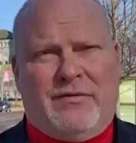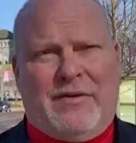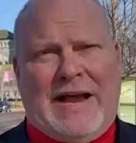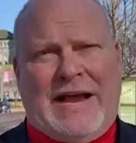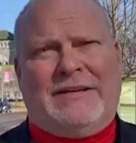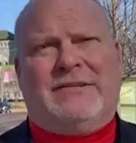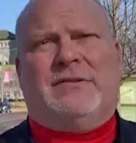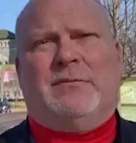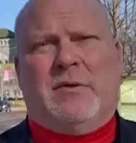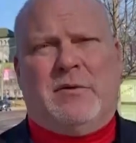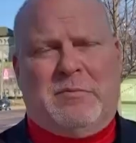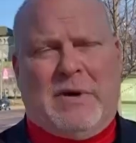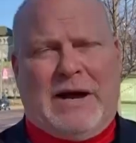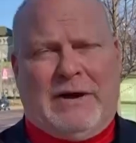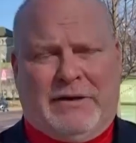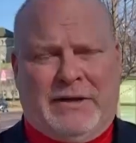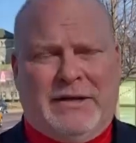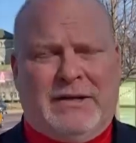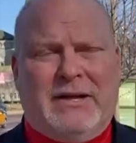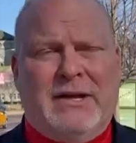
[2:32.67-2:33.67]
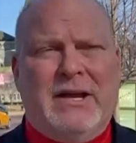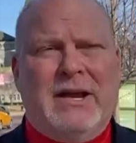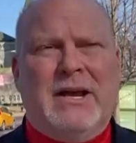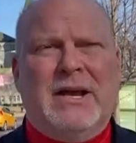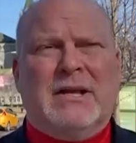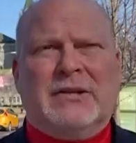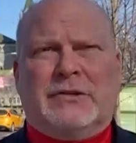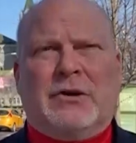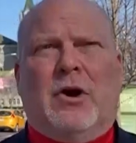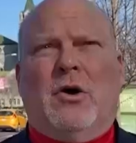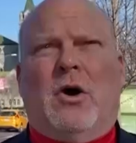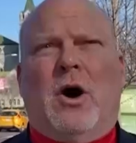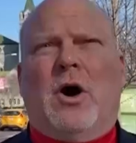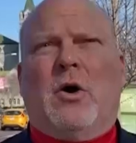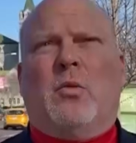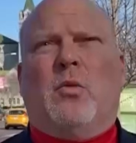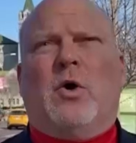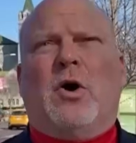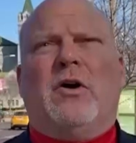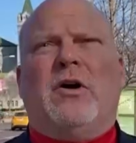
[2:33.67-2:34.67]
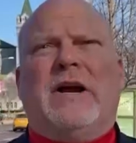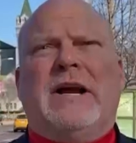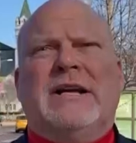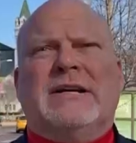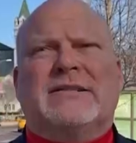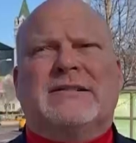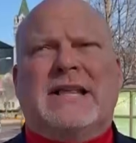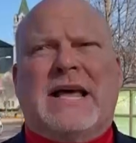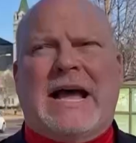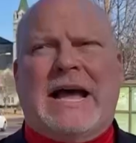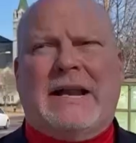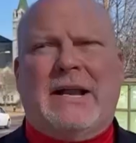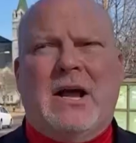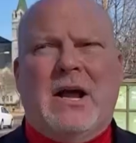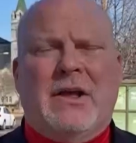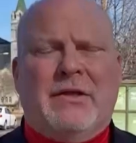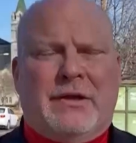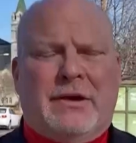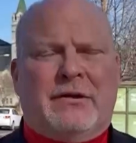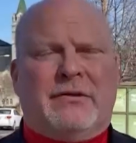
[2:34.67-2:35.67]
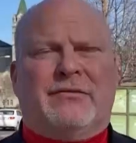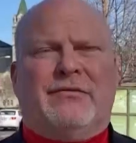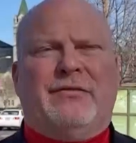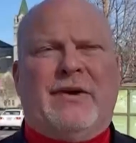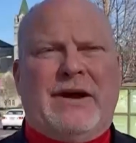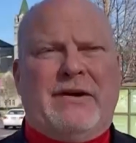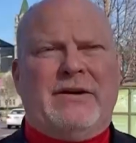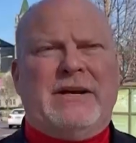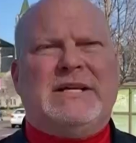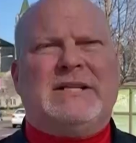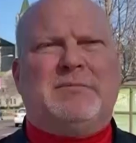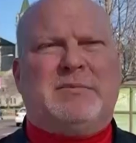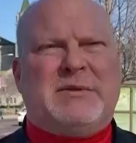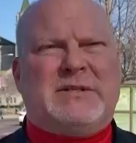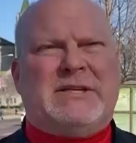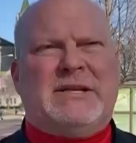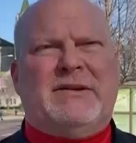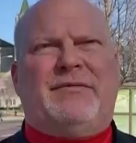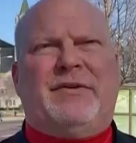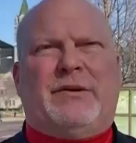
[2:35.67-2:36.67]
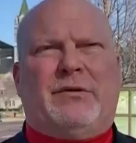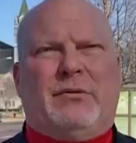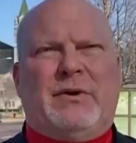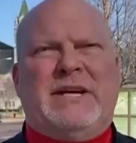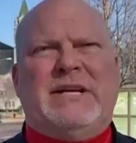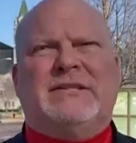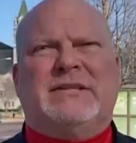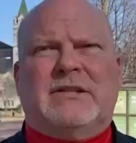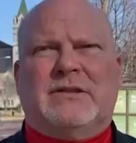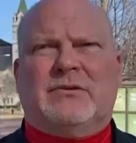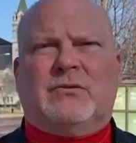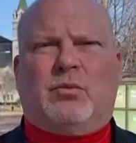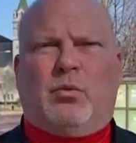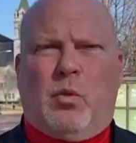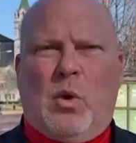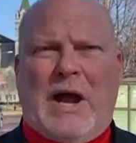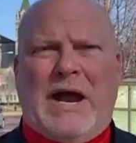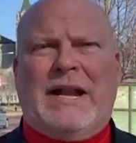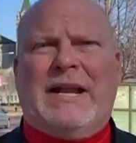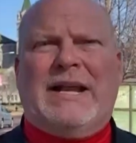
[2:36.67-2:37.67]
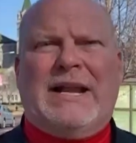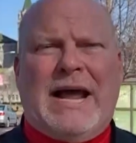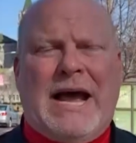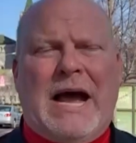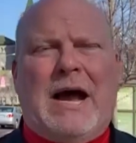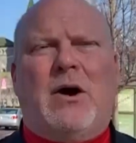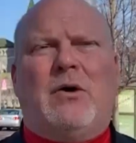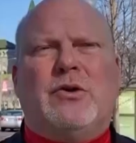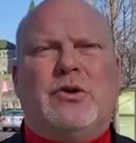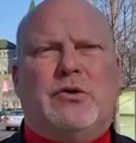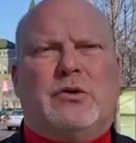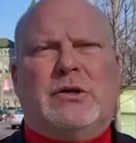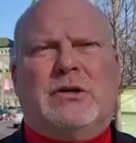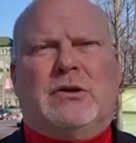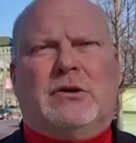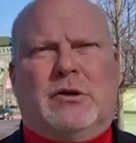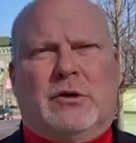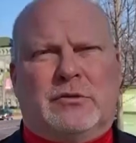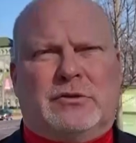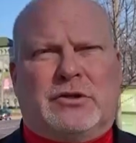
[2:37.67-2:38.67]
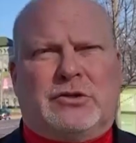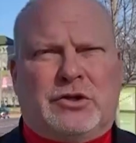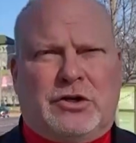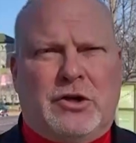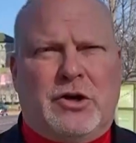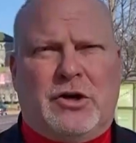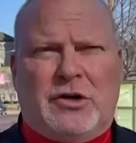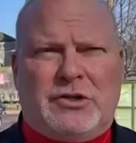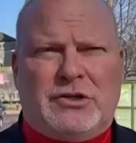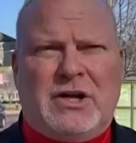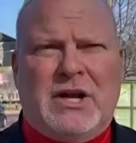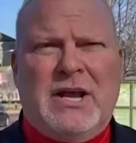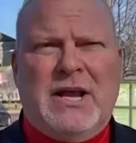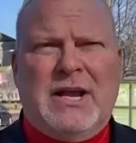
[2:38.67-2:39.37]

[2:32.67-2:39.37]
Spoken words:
We've asked them about it. So our worry is that there's very specific reasons when and how you can close a church.